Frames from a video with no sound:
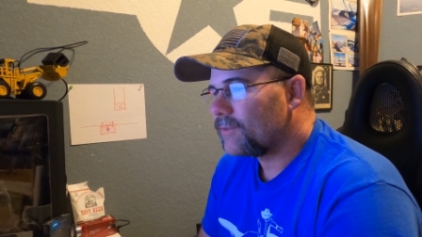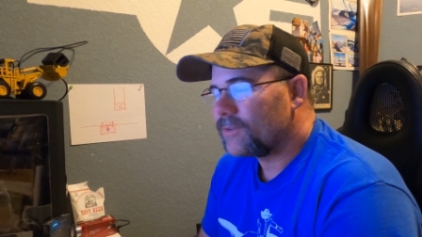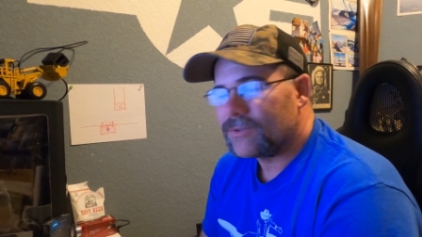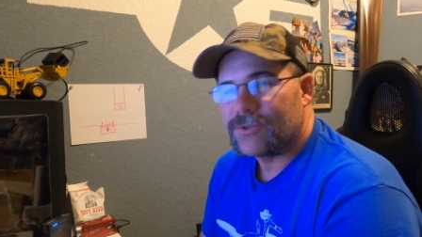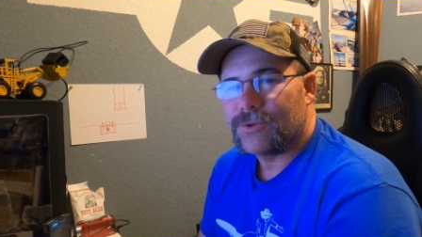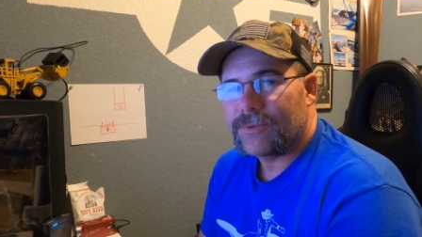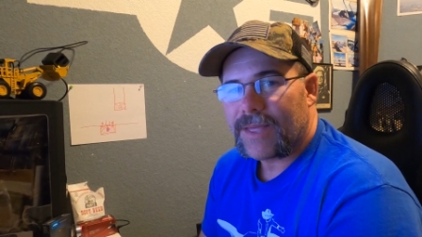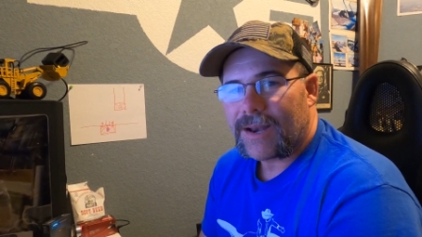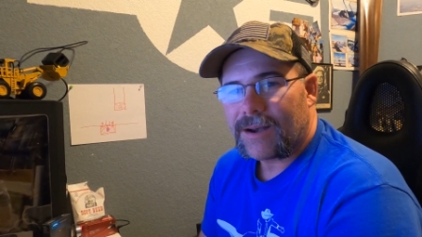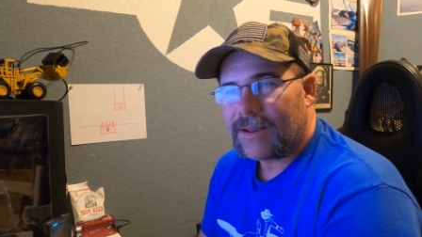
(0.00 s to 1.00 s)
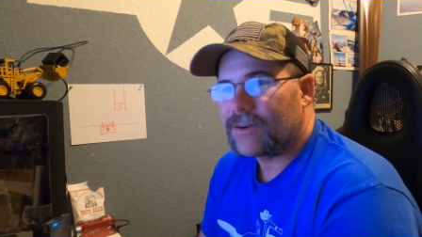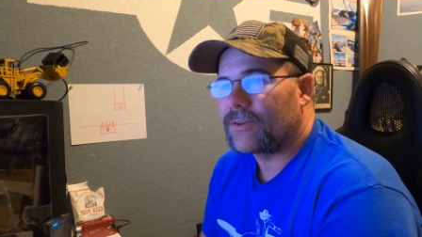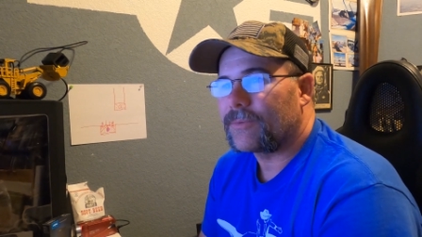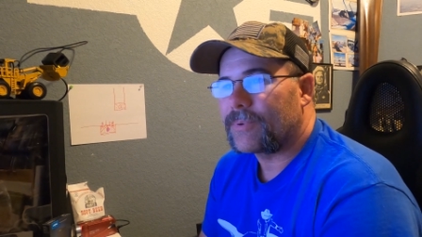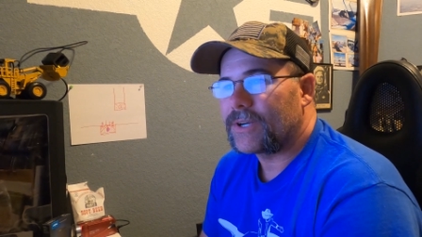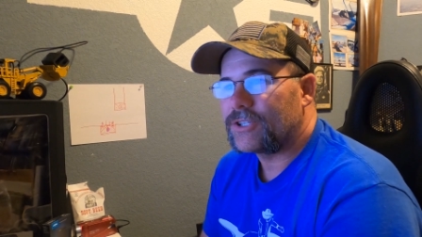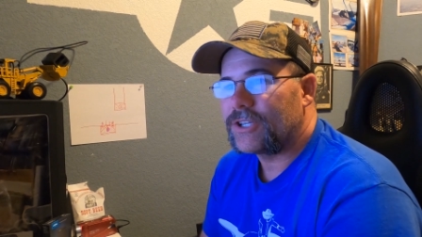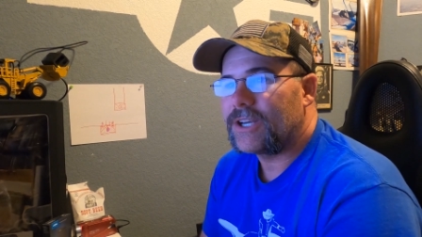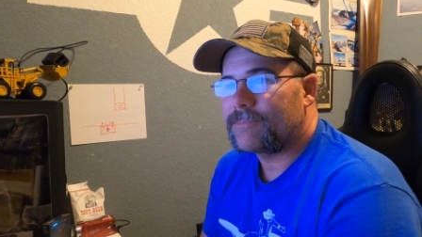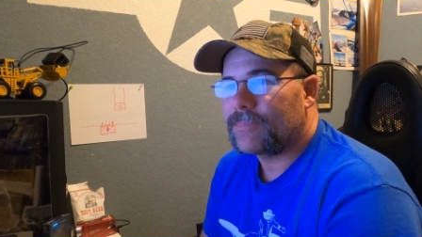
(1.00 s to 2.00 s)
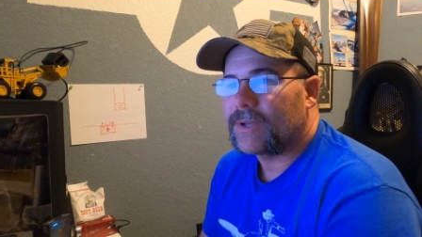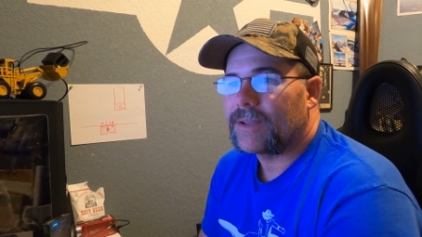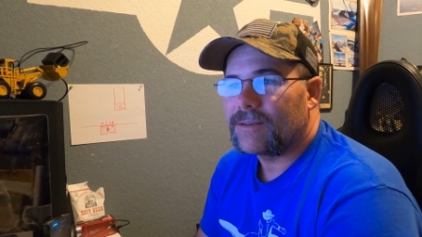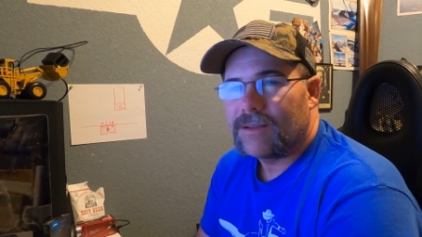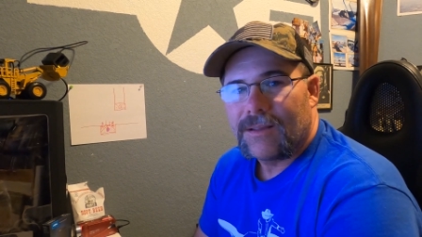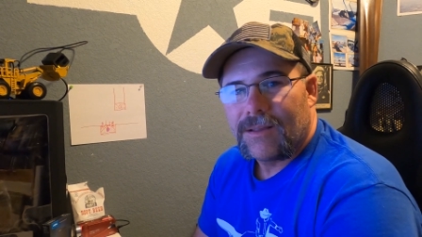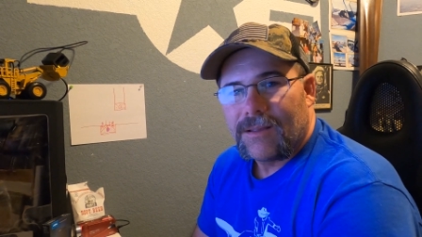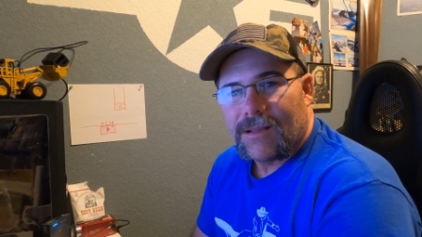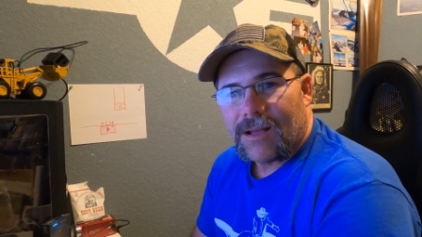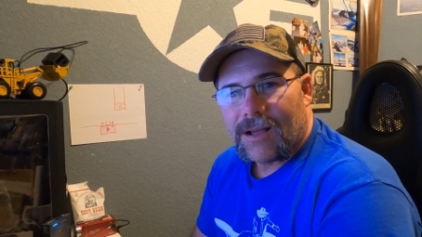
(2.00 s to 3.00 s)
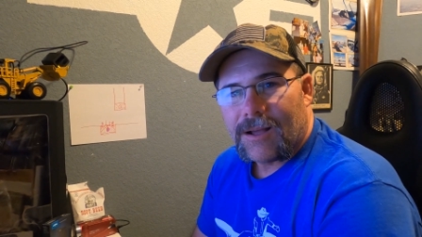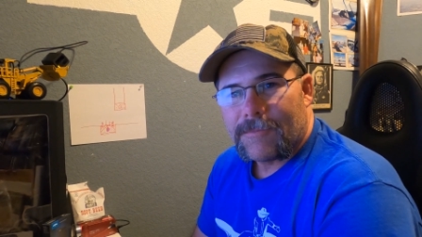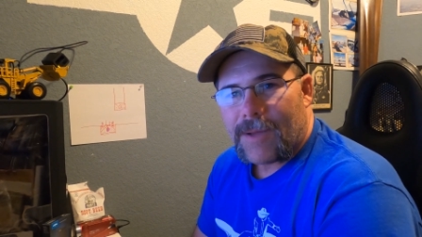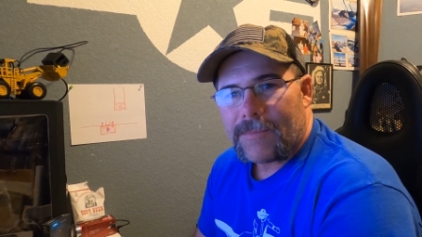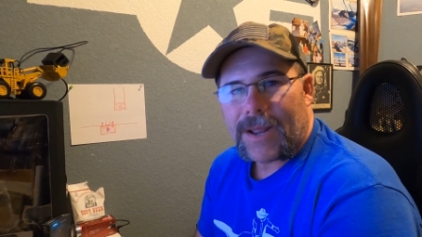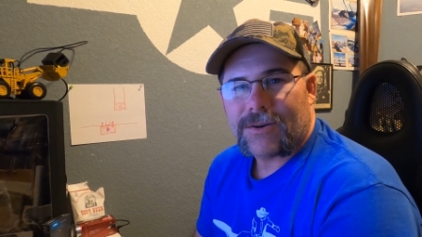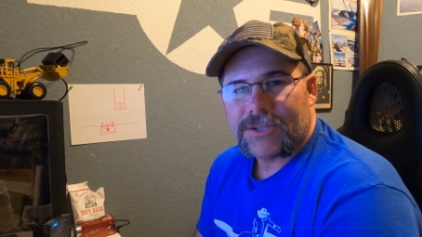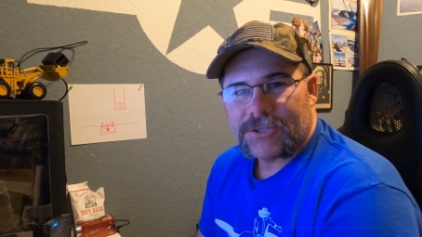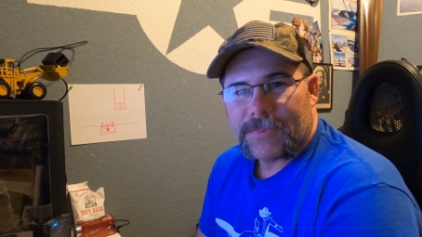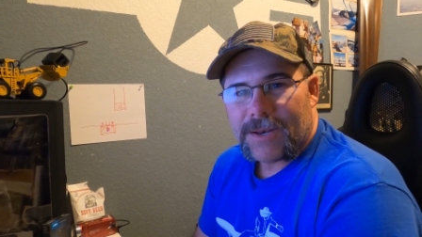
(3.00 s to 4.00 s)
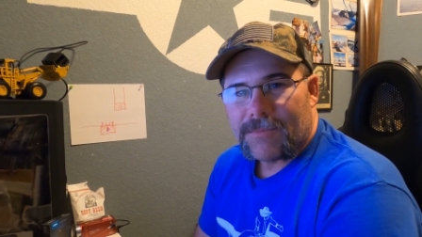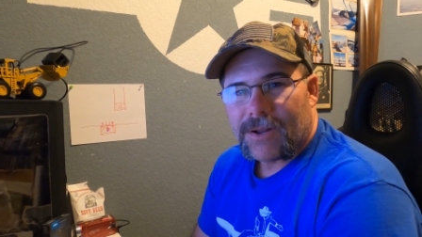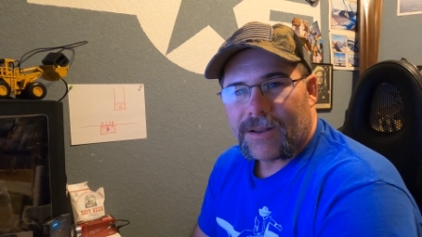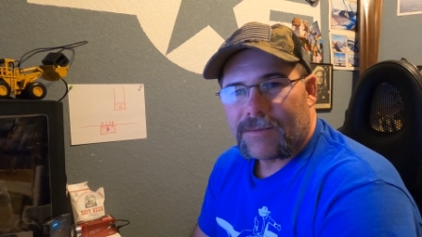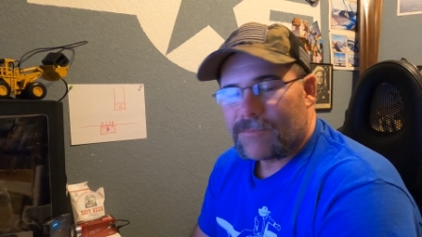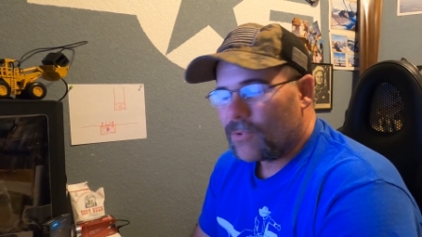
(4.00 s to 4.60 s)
out and do that. I hear they're pretty cheap, but I'm not going to spend my